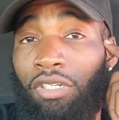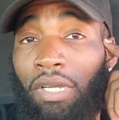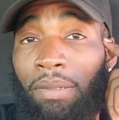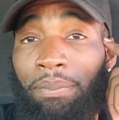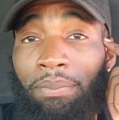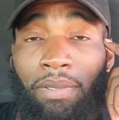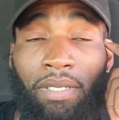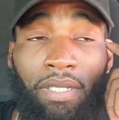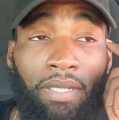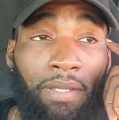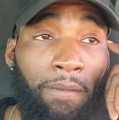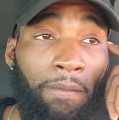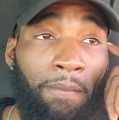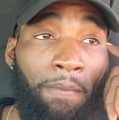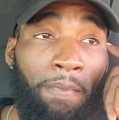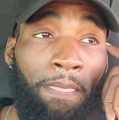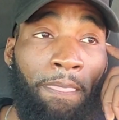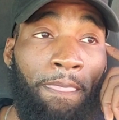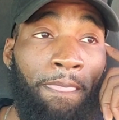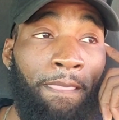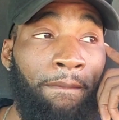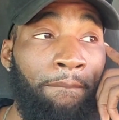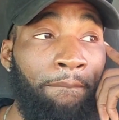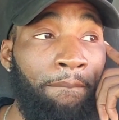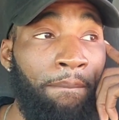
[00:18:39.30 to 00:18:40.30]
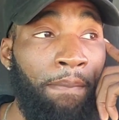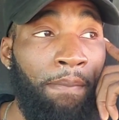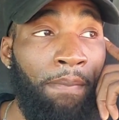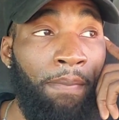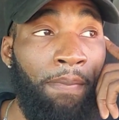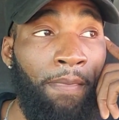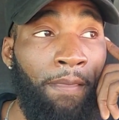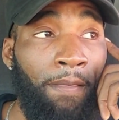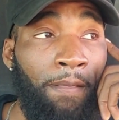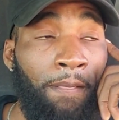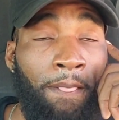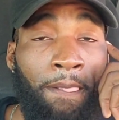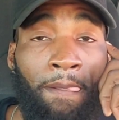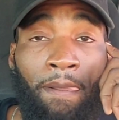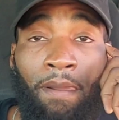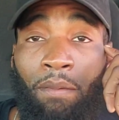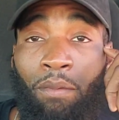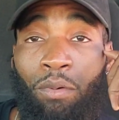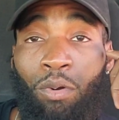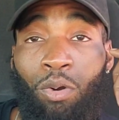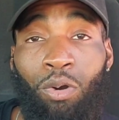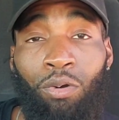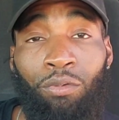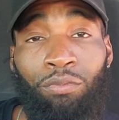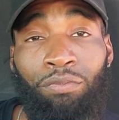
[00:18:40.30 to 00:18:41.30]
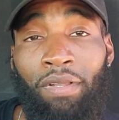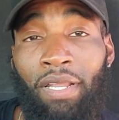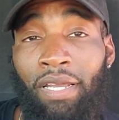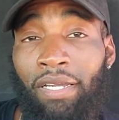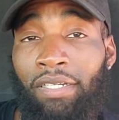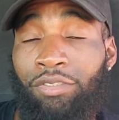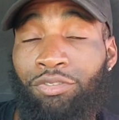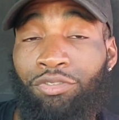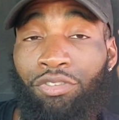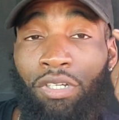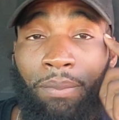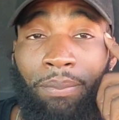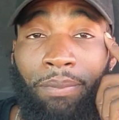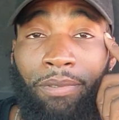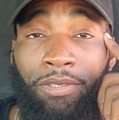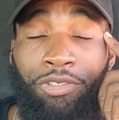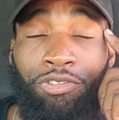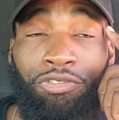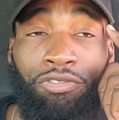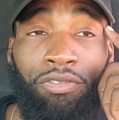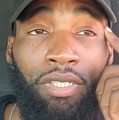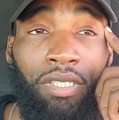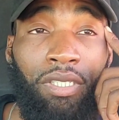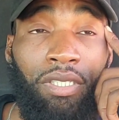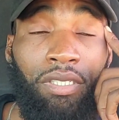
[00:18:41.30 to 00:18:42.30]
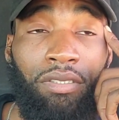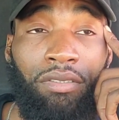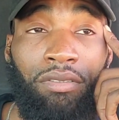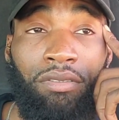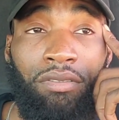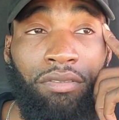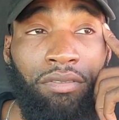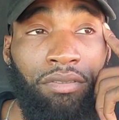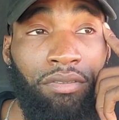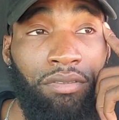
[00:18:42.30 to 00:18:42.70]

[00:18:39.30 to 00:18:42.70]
drop there. Hopefully I could drop the trailer.